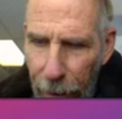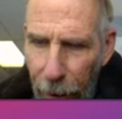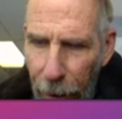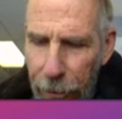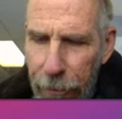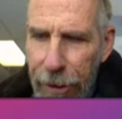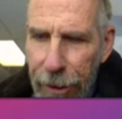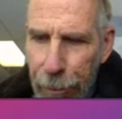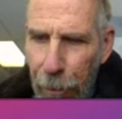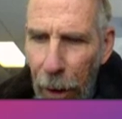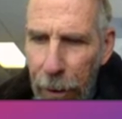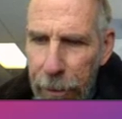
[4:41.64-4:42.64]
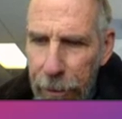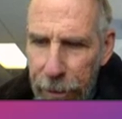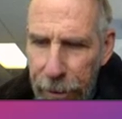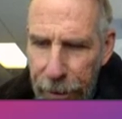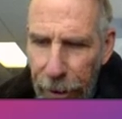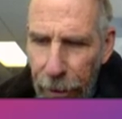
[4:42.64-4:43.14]

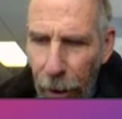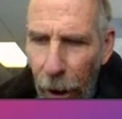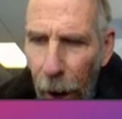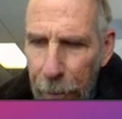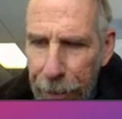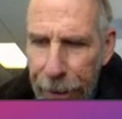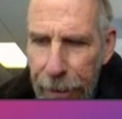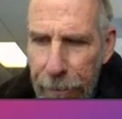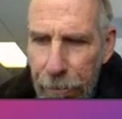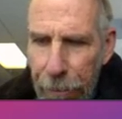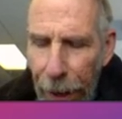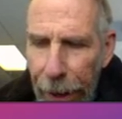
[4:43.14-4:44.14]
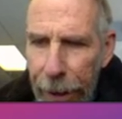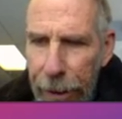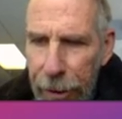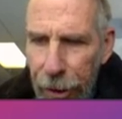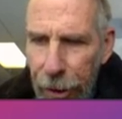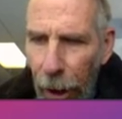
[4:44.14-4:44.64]
autoresponder, your opt-in
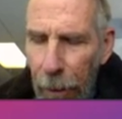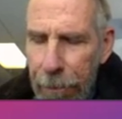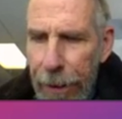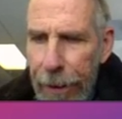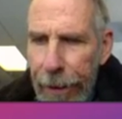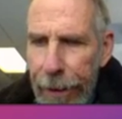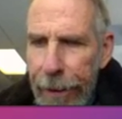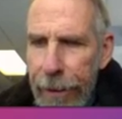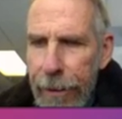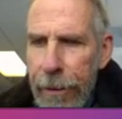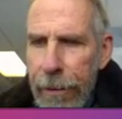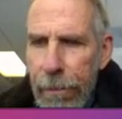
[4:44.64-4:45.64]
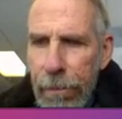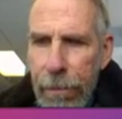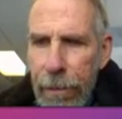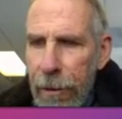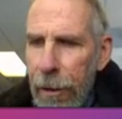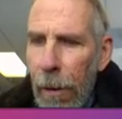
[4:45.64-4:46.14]
page and opting in, there's
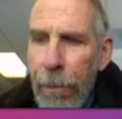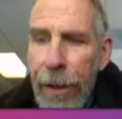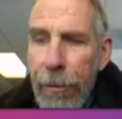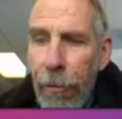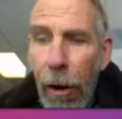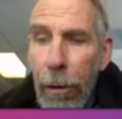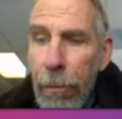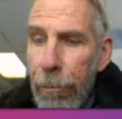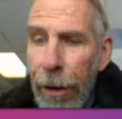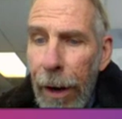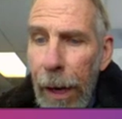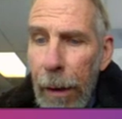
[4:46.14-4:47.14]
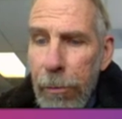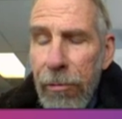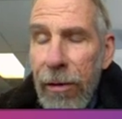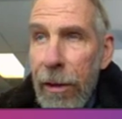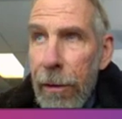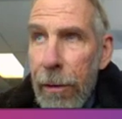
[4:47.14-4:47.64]
something wrong perhaps
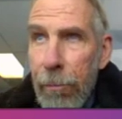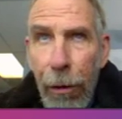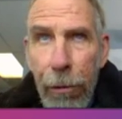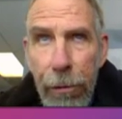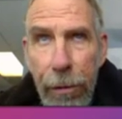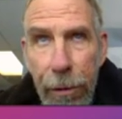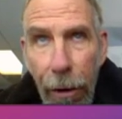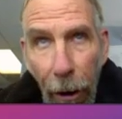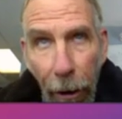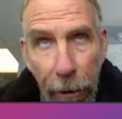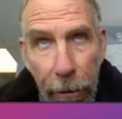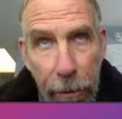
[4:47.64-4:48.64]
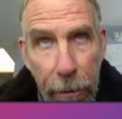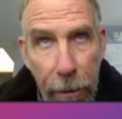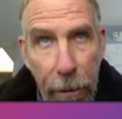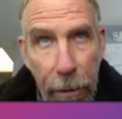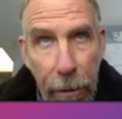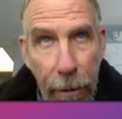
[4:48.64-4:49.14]
with your postcards.
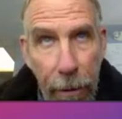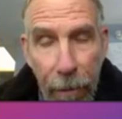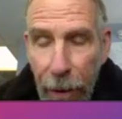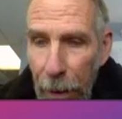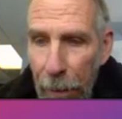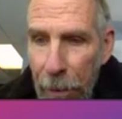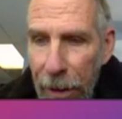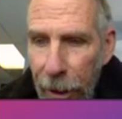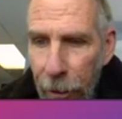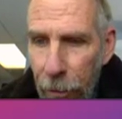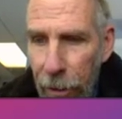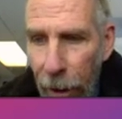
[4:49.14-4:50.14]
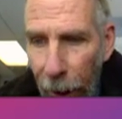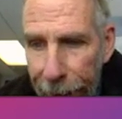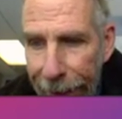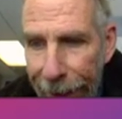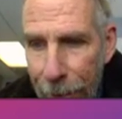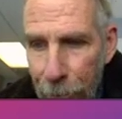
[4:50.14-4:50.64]
Maybe they don't
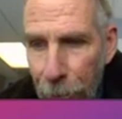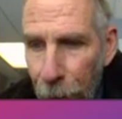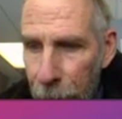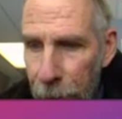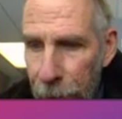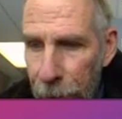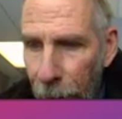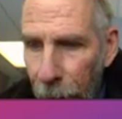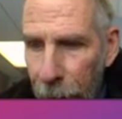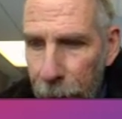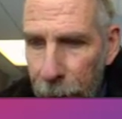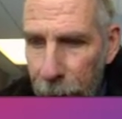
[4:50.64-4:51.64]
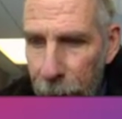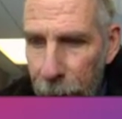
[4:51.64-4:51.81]
like that postcard.